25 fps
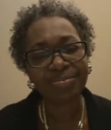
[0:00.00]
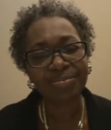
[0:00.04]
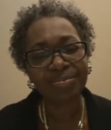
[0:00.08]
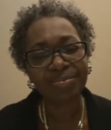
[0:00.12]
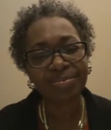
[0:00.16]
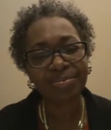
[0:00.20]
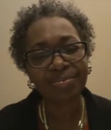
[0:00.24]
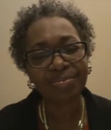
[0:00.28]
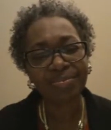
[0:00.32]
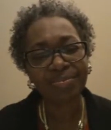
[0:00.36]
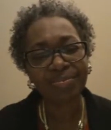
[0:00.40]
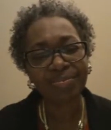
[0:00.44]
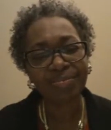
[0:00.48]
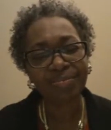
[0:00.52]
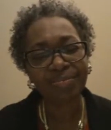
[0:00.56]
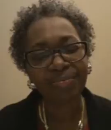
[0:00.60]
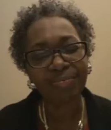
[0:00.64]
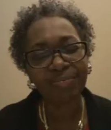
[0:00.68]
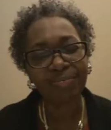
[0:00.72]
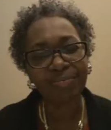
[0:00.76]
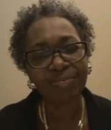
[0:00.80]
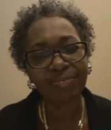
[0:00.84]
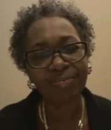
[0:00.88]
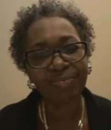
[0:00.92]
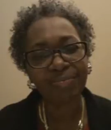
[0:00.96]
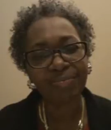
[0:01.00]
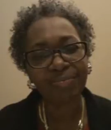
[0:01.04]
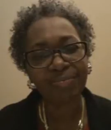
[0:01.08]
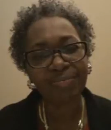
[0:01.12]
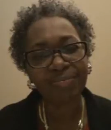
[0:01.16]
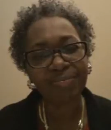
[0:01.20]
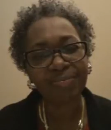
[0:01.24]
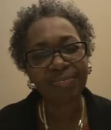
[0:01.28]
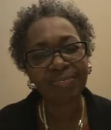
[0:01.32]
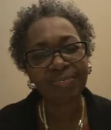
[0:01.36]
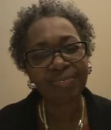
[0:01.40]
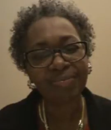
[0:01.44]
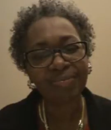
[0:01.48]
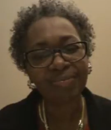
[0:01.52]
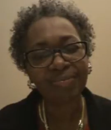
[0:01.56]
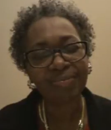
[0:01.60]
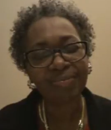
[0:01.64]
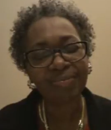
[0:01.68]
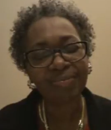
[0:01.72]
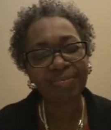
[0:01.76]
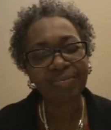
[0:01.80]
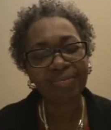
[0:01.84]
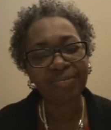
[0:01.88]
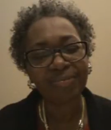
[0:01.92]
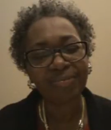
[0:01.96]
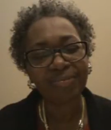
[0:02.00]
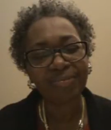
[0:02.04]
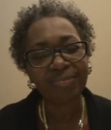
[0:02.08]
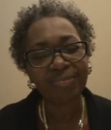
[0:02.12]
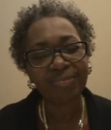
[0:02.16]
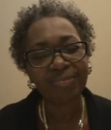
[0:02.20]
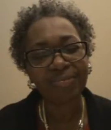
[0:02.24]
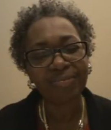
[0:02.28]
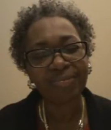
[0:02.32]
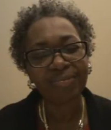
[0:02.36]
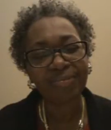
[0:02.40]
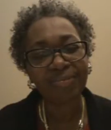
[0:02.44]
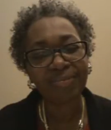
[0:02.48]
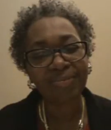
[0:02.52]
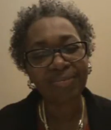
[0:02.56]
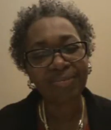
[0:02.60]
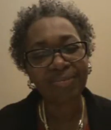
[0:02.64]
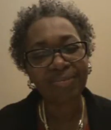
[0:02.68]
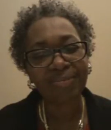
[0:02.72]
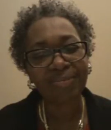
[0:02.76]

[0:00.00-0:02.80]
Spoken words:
No one is speaking in this clip.